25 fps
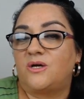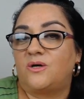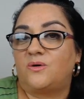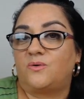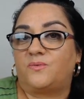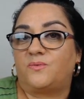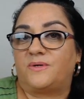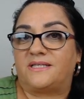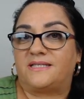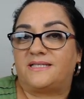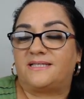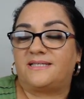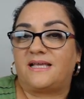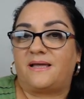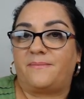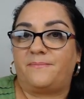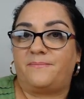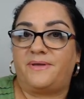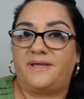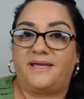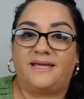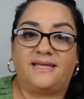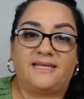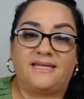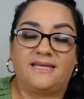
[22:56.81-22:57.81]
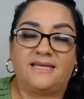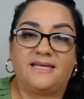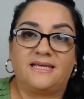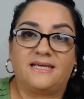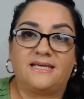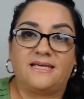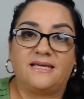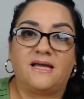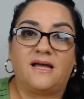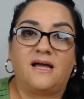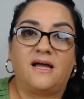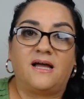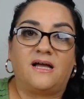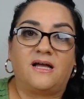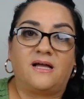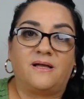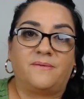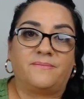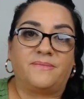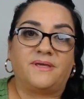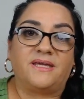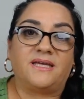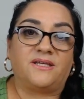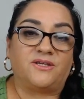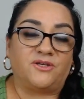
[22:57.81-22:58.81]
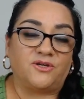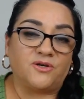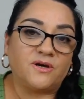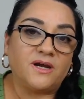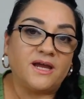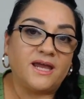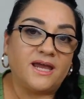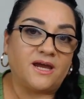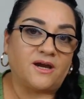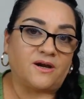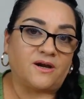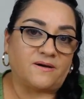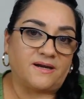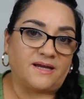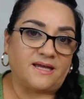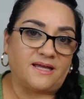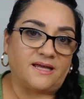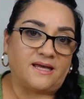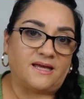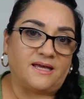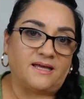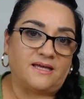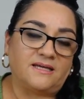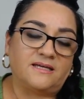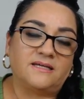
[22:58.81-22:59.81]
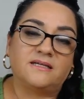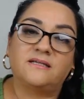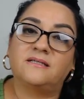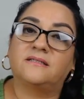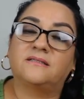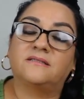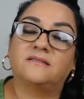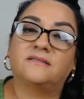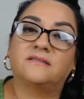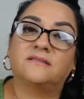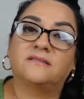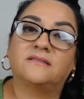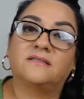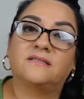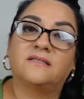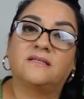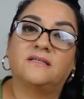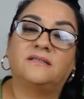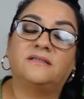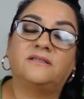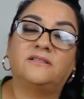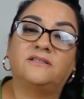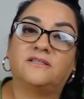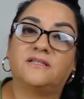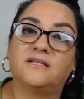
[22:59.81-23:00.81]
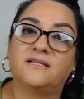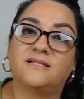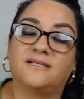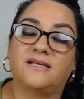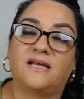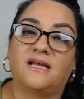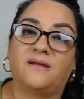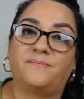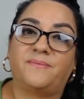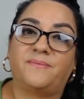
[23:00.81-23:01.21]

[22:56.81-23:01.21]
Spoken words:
when somebody in your area looks up